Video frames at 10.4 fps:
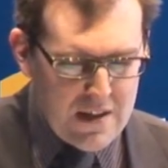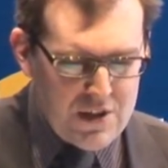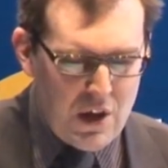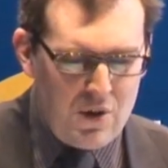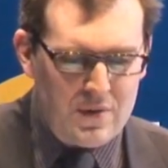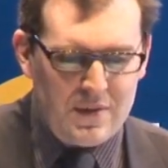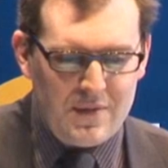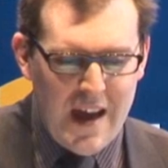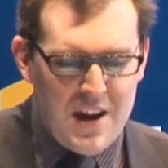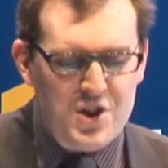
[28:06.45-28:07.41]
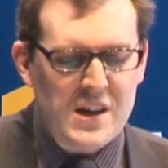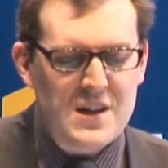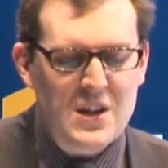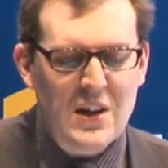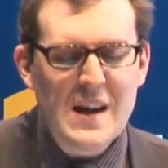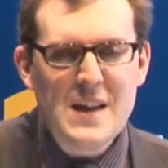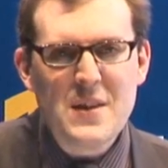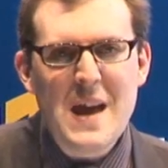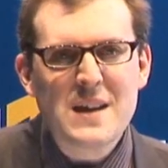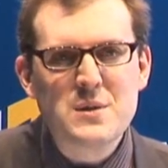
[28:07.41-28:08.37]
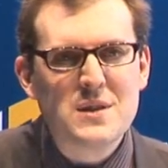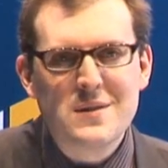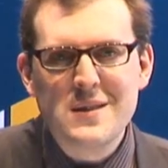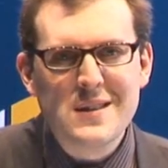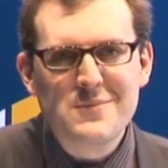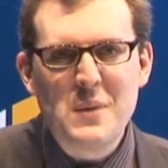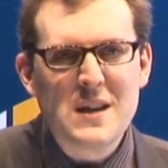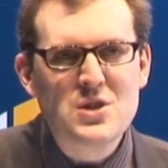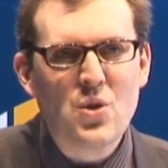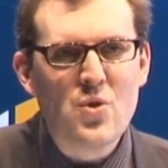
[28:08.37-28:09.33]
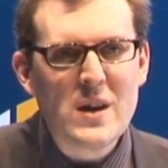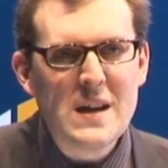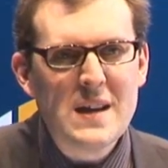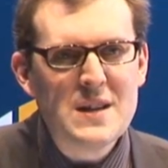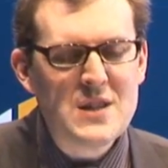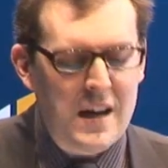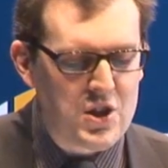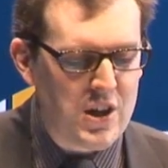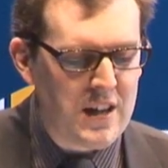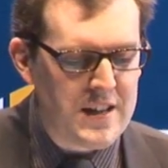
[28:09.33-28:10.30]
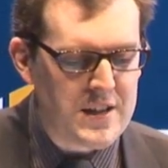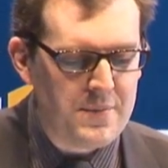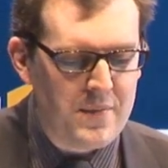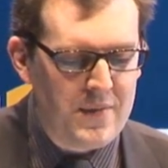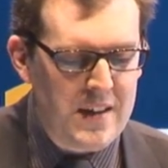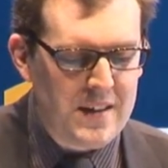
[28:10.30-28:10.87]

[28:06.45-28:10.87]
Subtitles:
So energy is clearly the next big story in tech journalism.